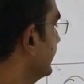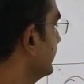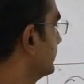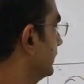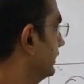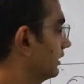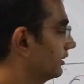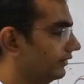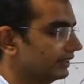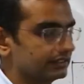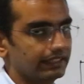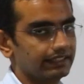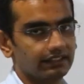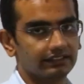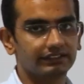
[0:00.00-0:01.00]
3 things in
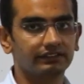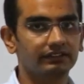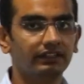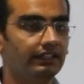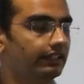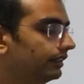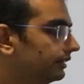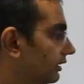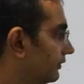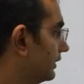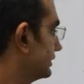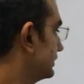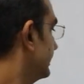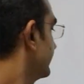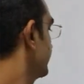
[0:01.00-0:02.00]
the first iteration.
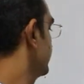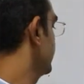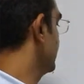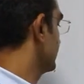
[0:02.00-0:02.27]
The first